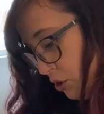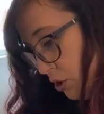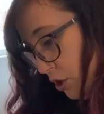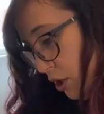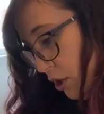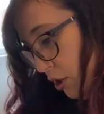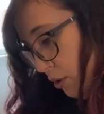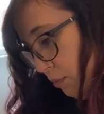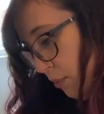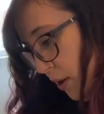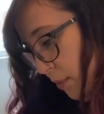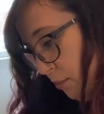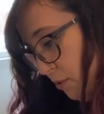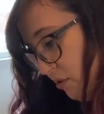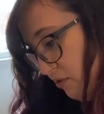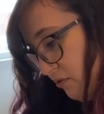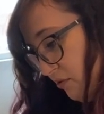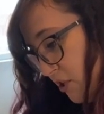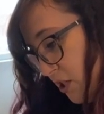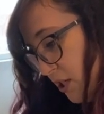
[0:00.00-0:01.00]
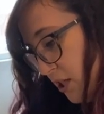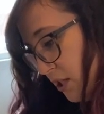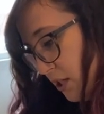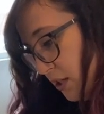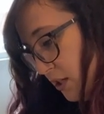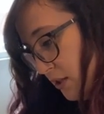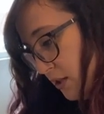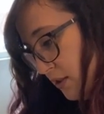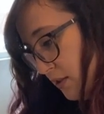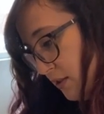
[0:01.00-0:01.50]
charred pepper
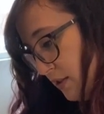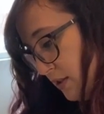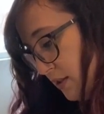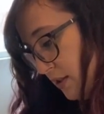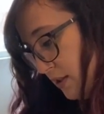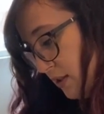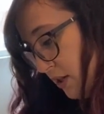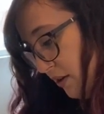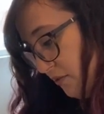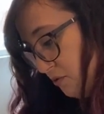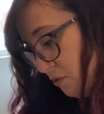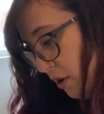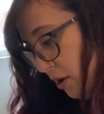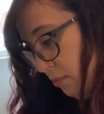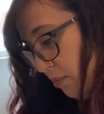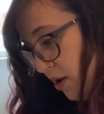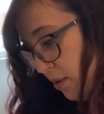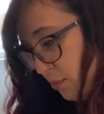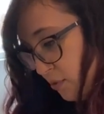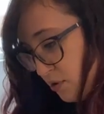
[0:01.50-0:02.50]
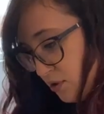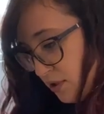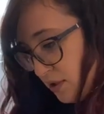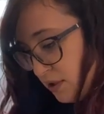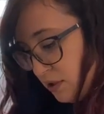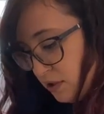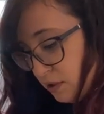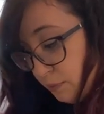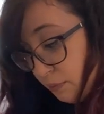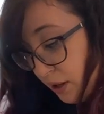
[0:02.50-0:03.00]
fajitas, stuffed red peppers
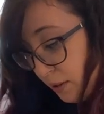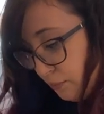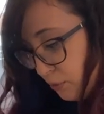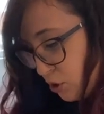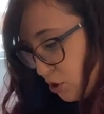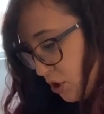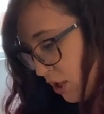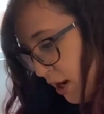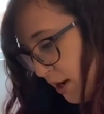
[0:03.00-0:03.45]
this is the pepper